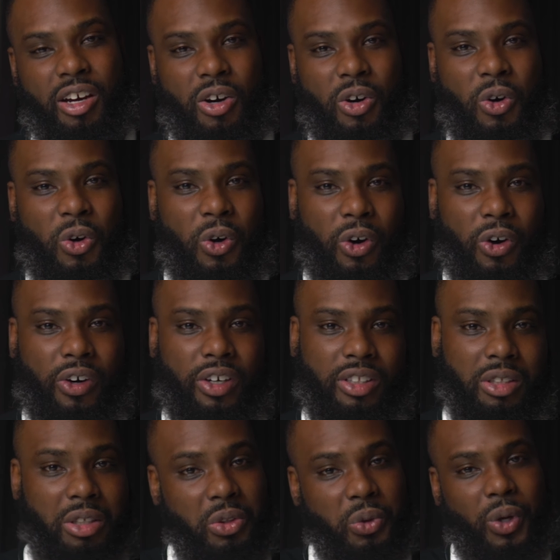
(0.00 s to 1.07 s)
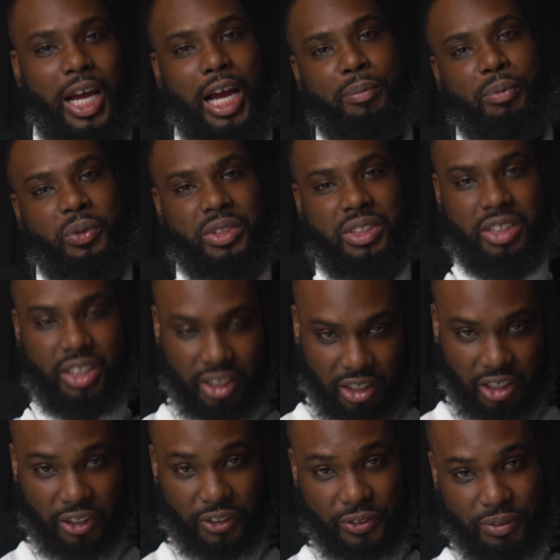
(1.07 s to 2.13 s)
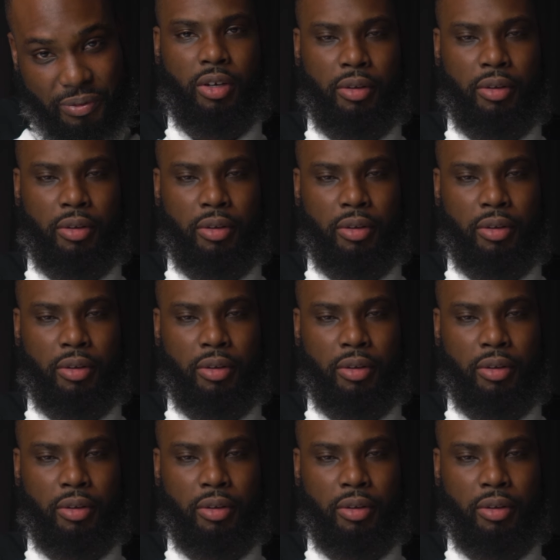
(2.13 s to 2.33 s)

or the new Apple Silicon.